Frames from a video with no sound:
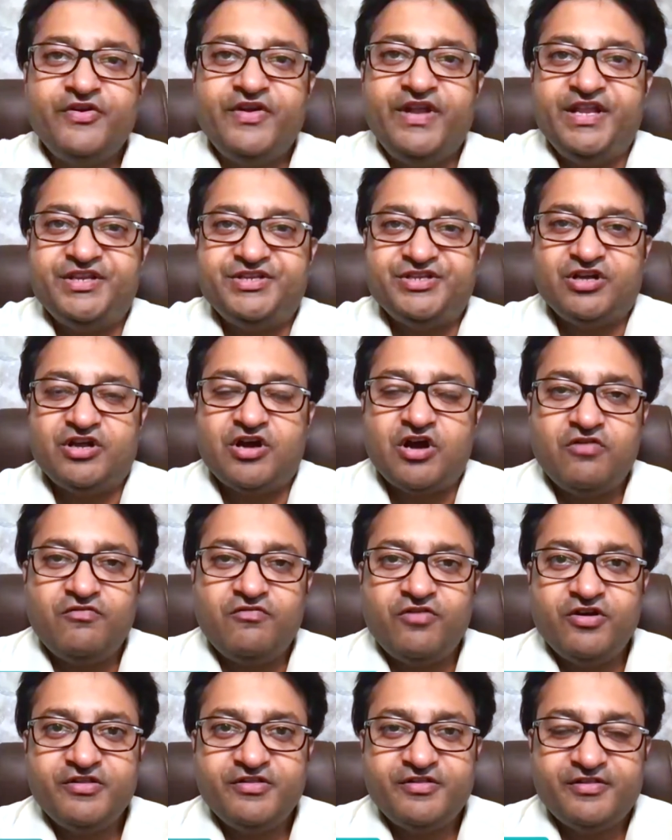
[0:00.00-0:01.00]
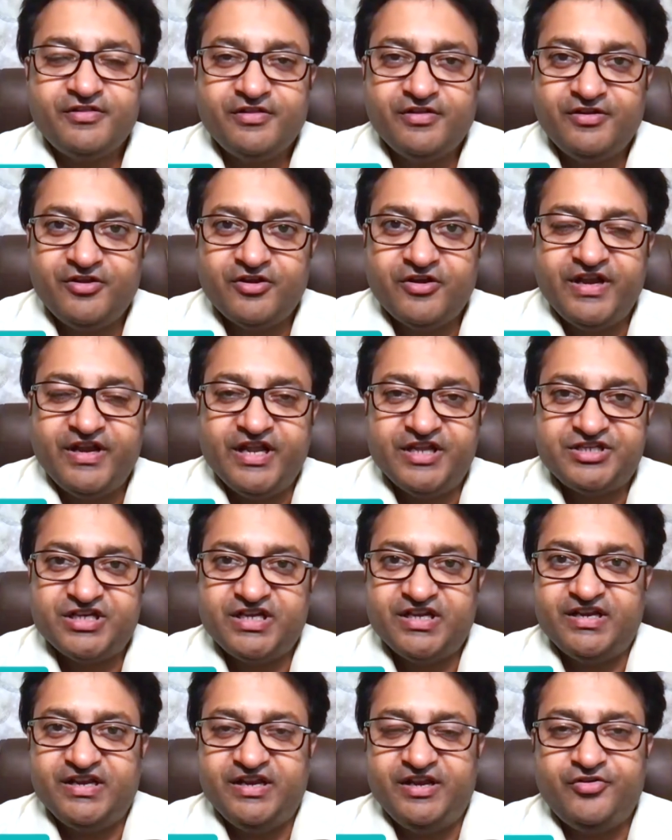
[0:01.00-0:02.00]
your nature? How was your
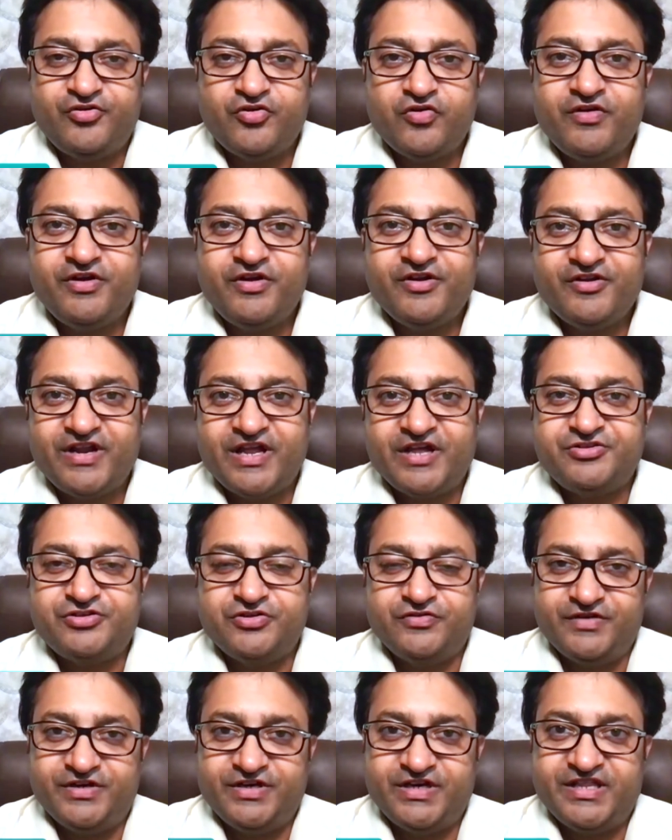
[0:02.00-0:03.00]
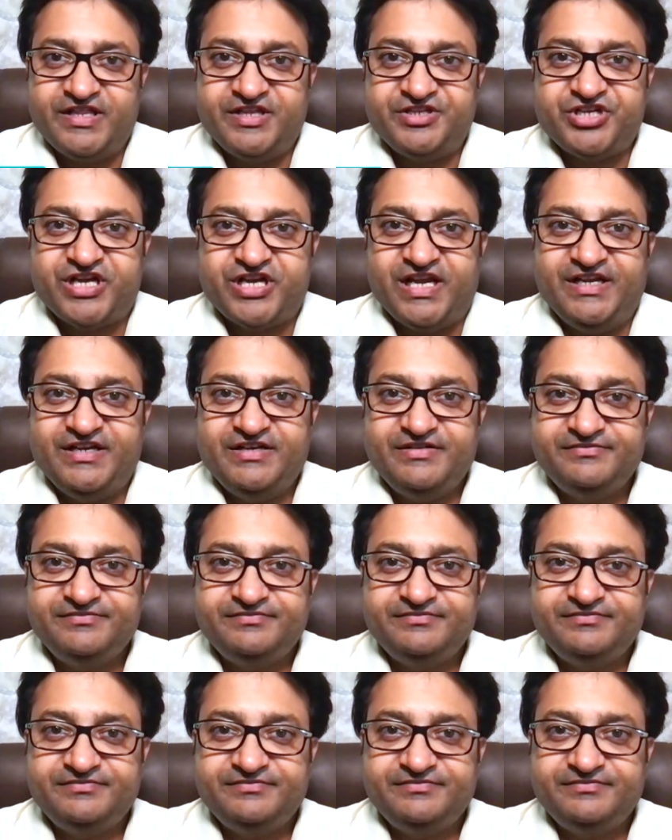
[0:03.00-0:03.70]
nature, introvert or extrovert as a child?